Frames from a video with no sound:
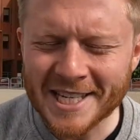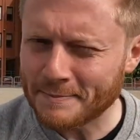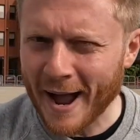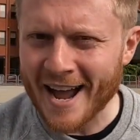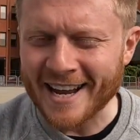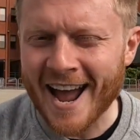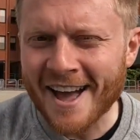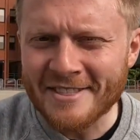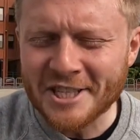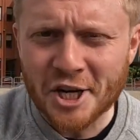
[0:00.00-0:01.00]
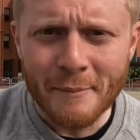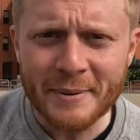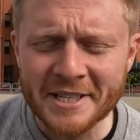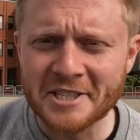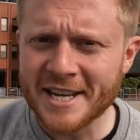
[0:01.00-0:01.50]
is back and the
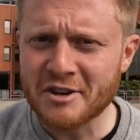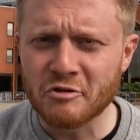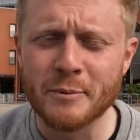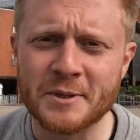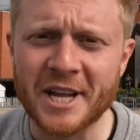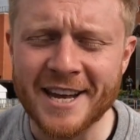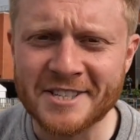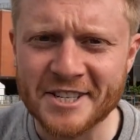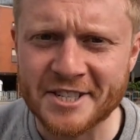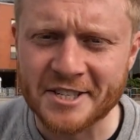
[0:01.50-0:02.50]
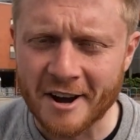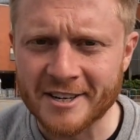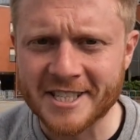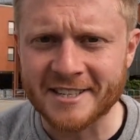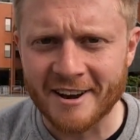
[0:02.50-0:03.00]
Champions League group stages
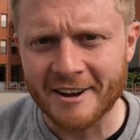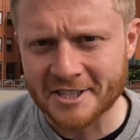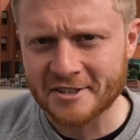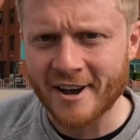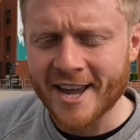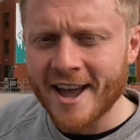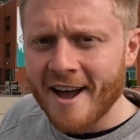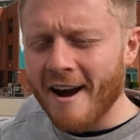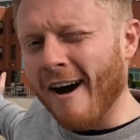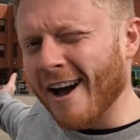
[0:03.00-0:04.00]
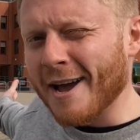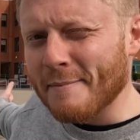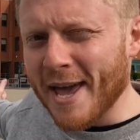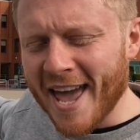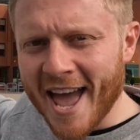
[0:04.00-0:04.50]
started last night. I
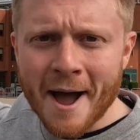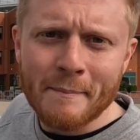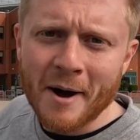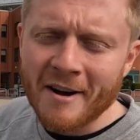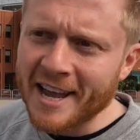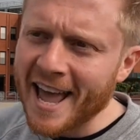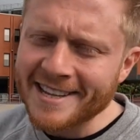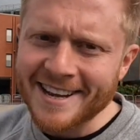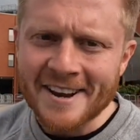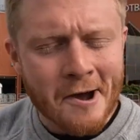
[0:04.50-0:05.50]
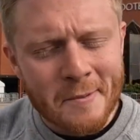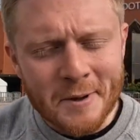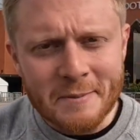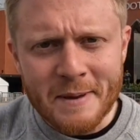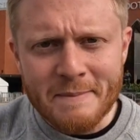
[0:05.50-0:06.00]
am here at Parkhead and I'm going to